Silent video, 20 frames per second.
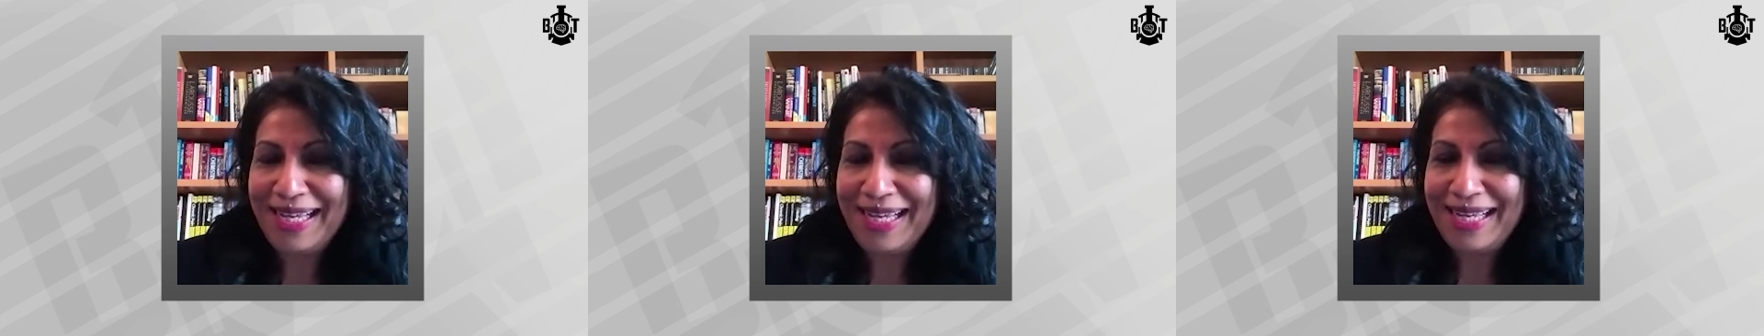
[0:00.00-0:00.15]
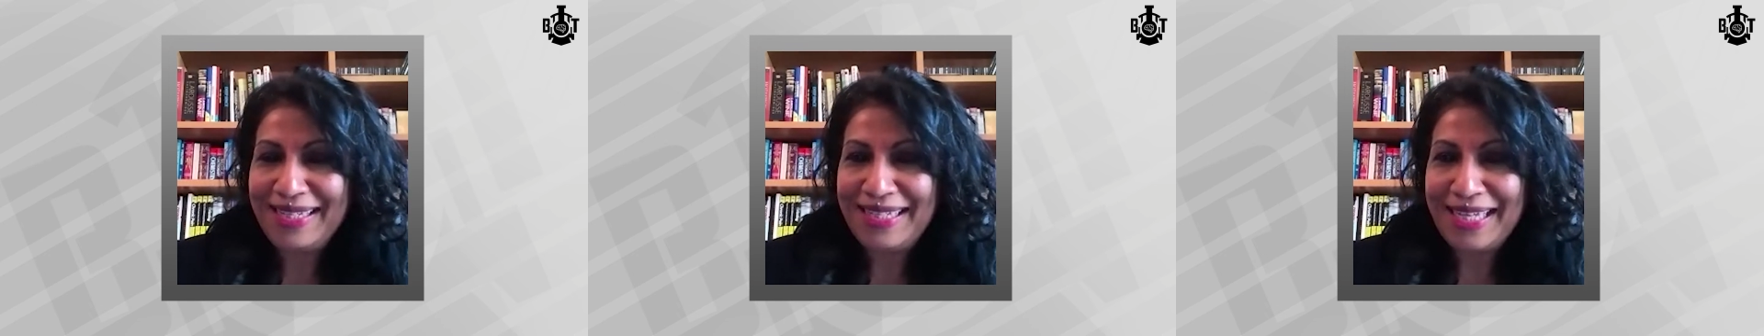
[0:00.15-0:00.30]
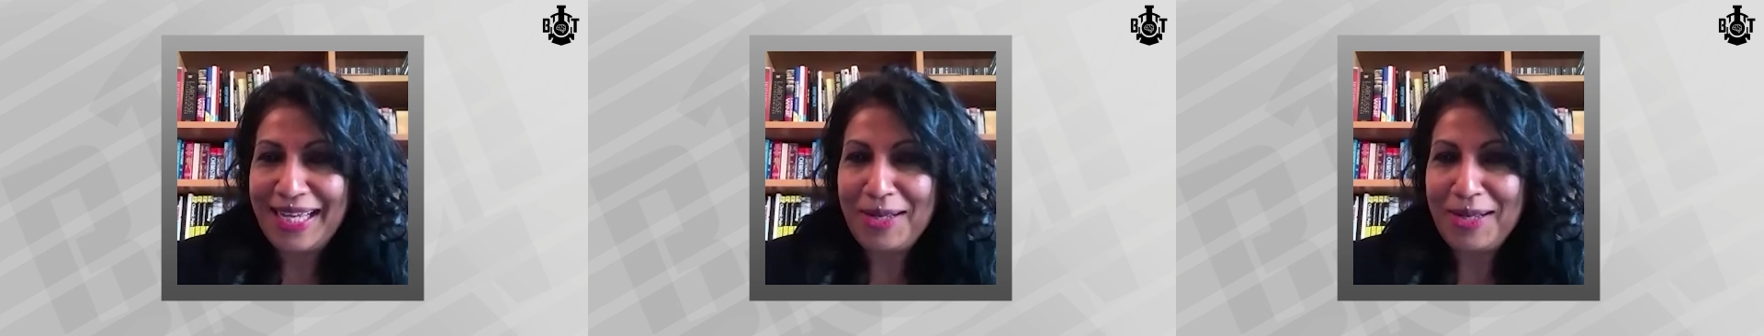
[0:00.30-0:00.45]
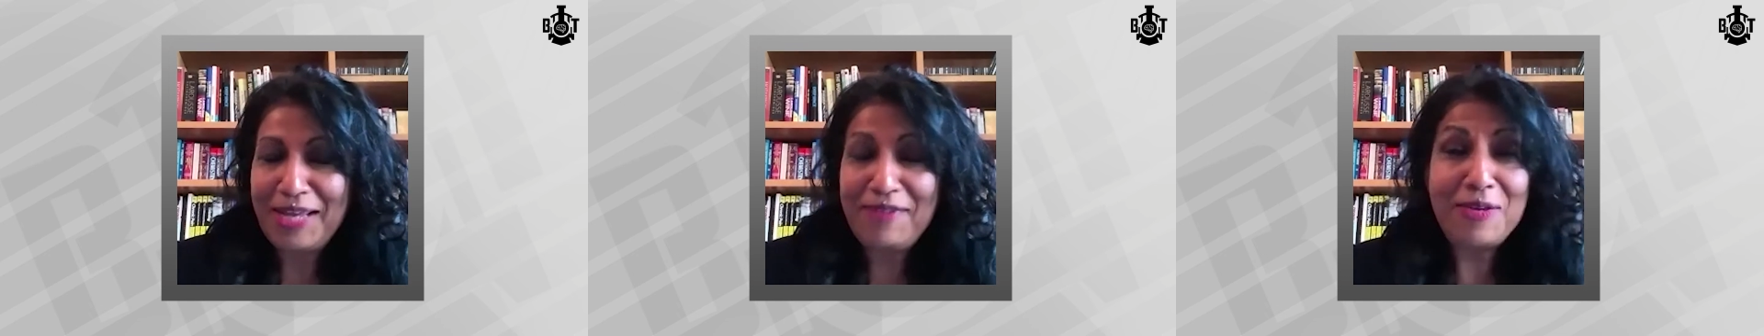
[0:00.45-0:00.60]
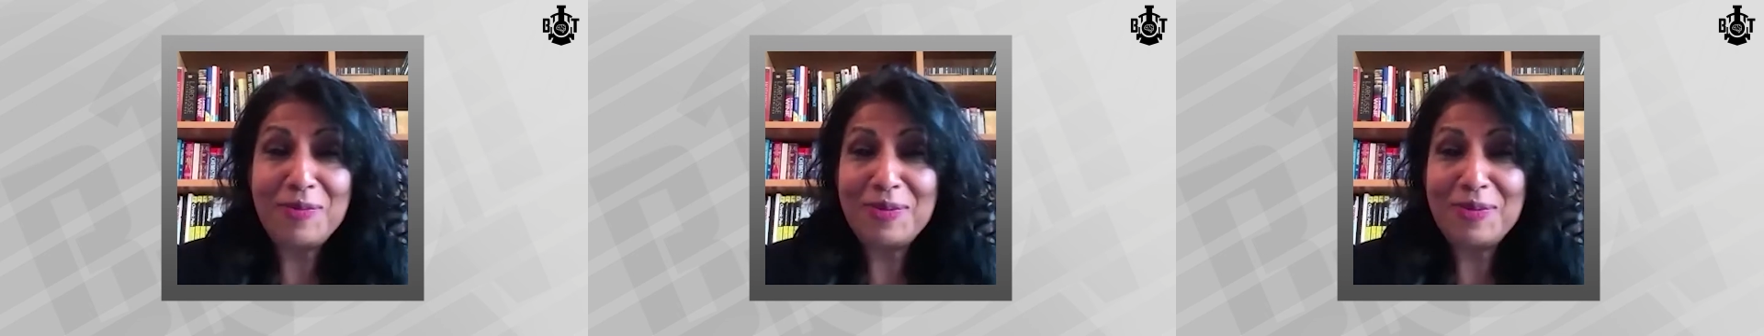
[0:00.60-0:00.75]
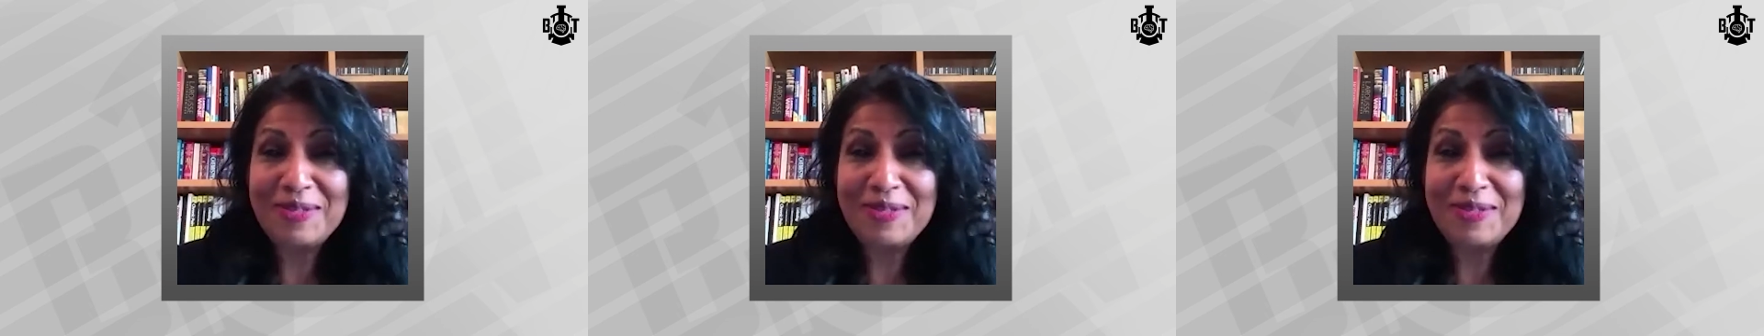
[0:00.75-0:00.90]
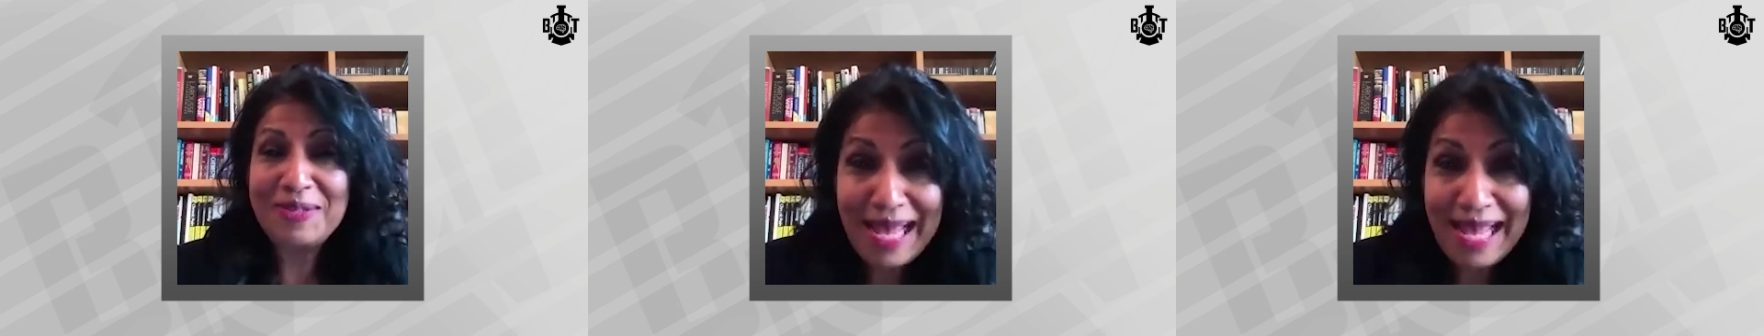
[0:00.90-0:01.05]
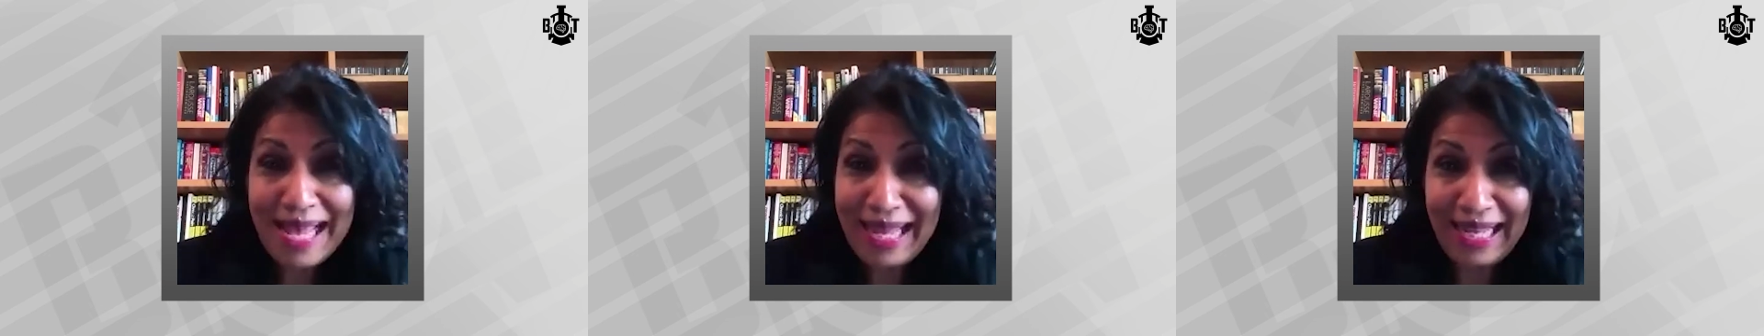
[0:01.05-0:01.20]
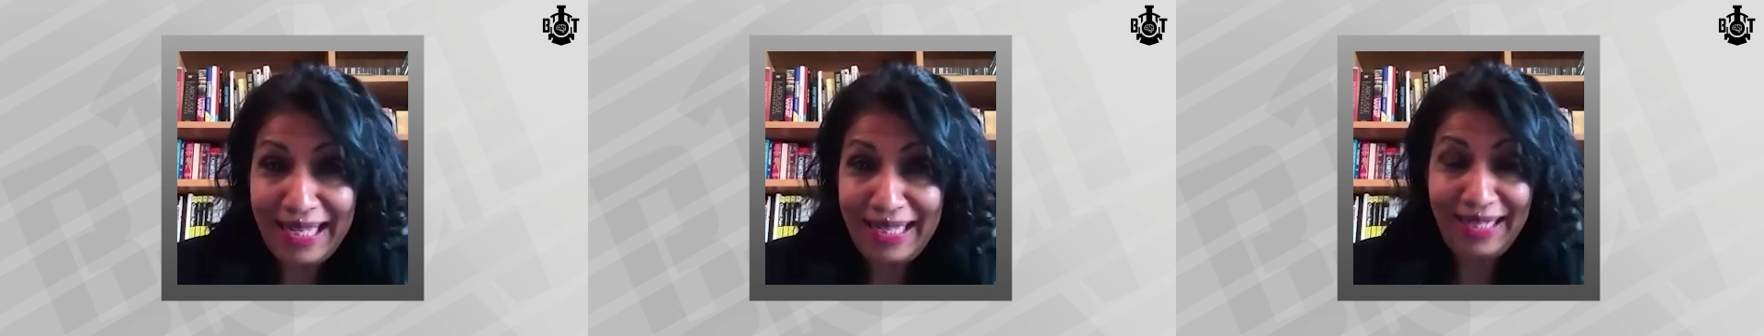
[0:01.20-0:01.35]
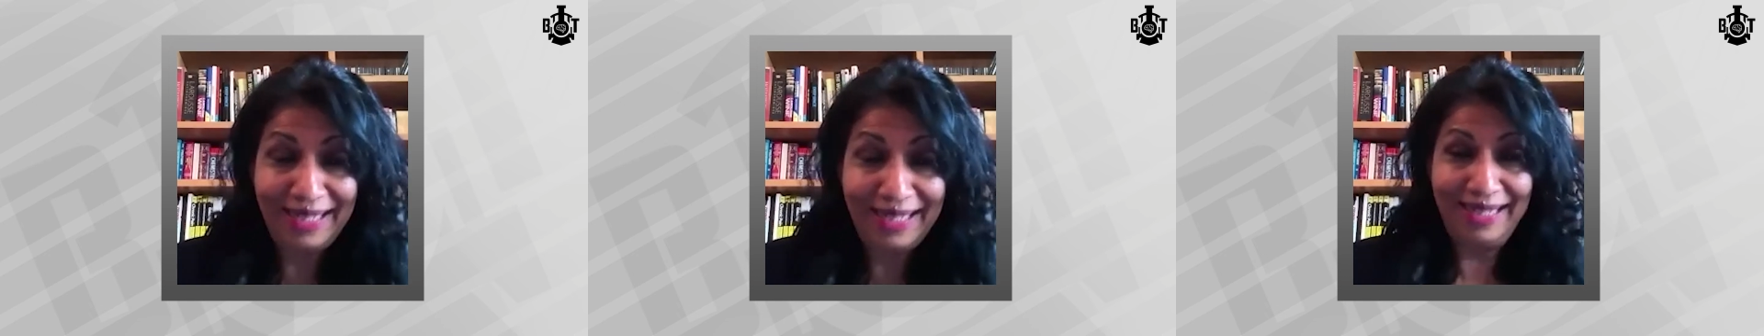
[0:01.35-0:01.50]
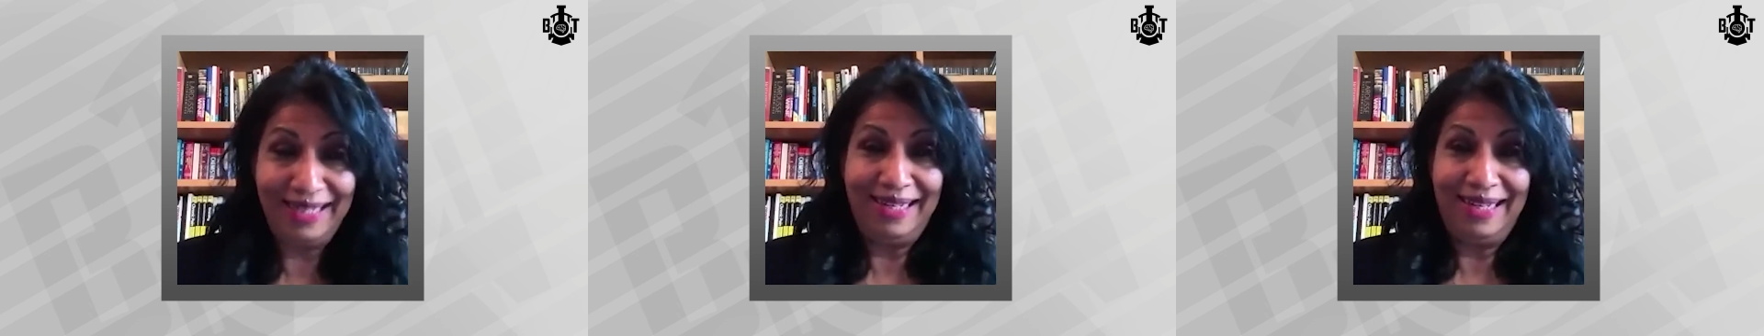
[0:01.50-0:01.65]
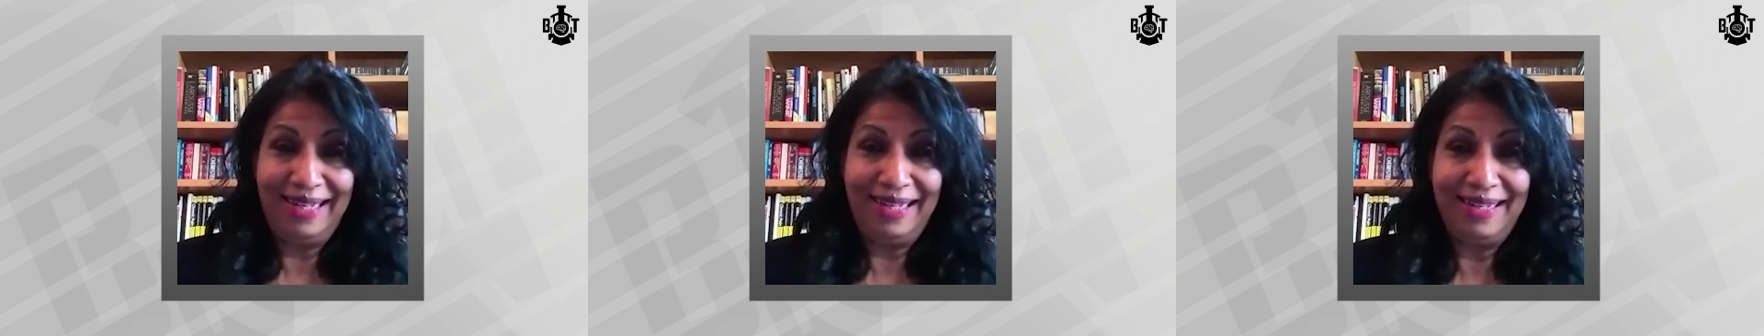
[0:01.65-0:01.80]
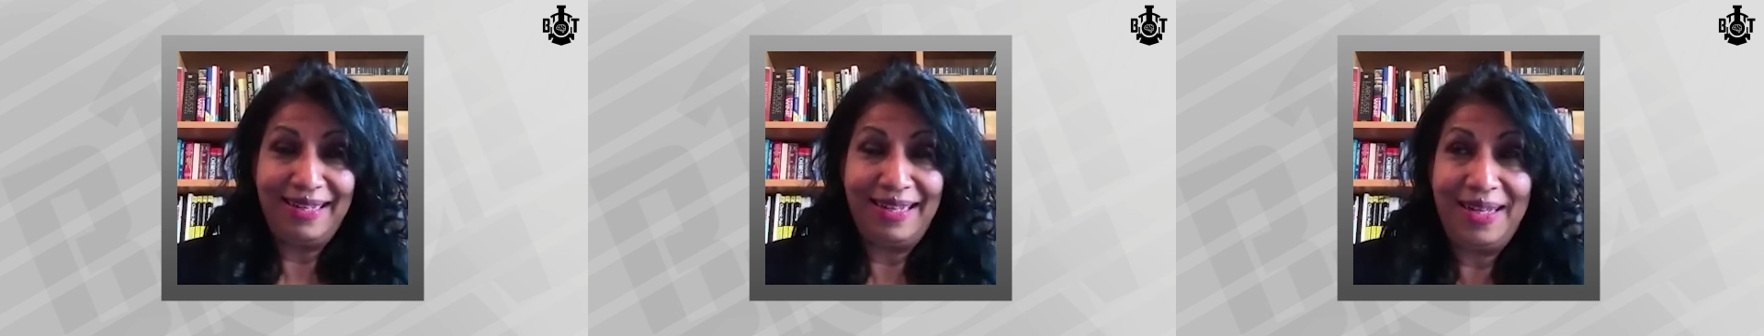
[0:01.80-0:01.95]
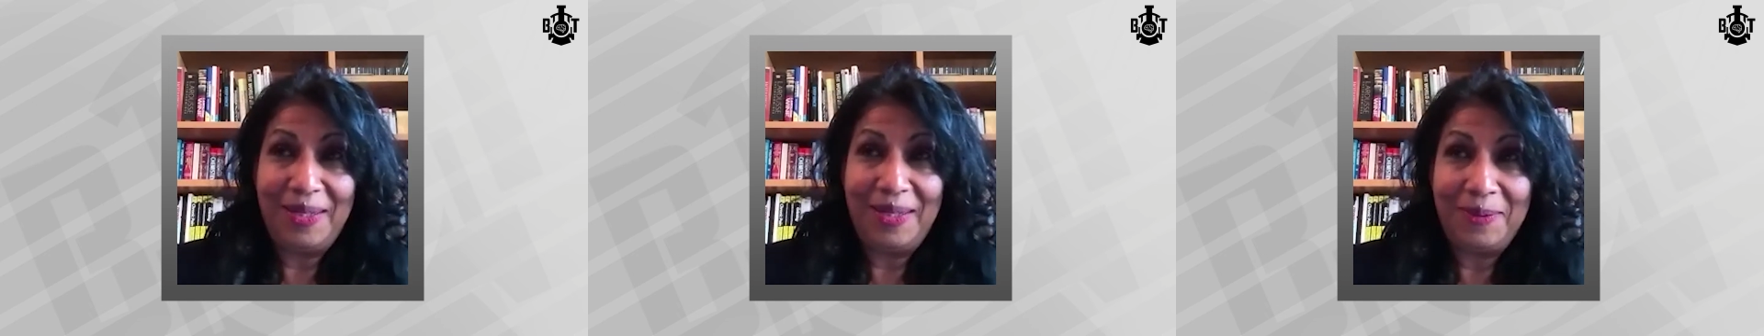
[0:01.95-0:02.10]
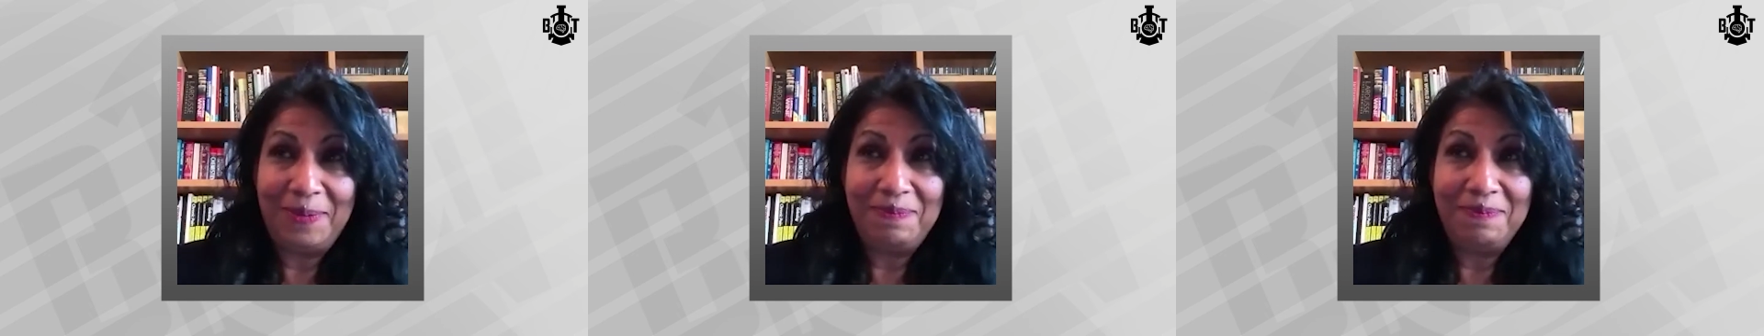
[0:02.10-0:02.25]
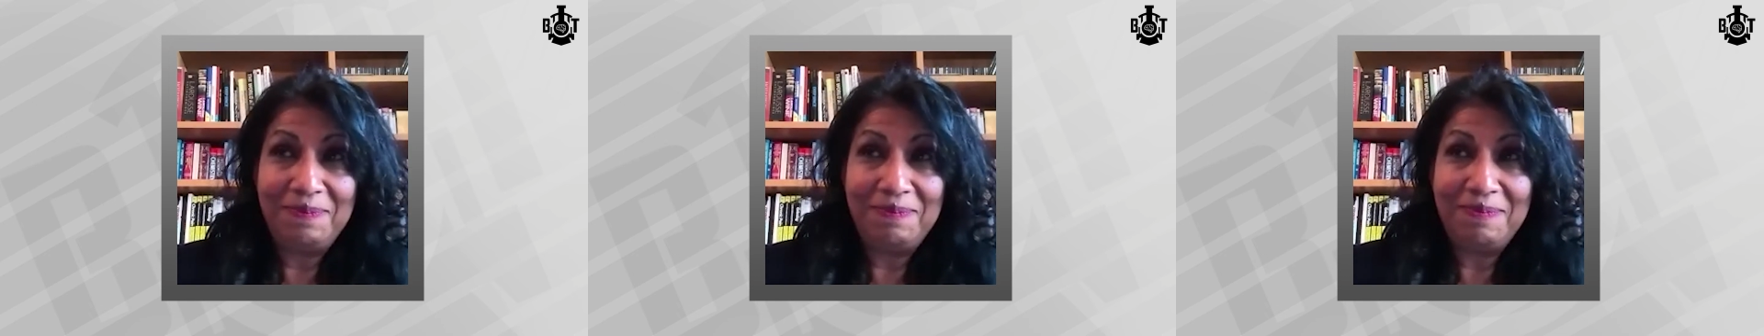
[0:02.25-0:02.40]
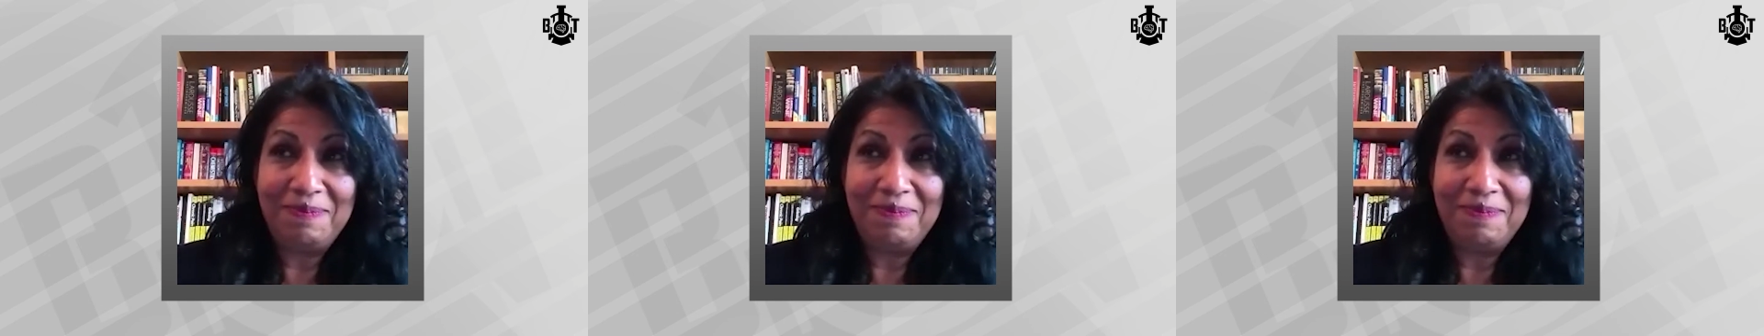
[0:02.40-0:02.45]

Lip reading: So if it was me, I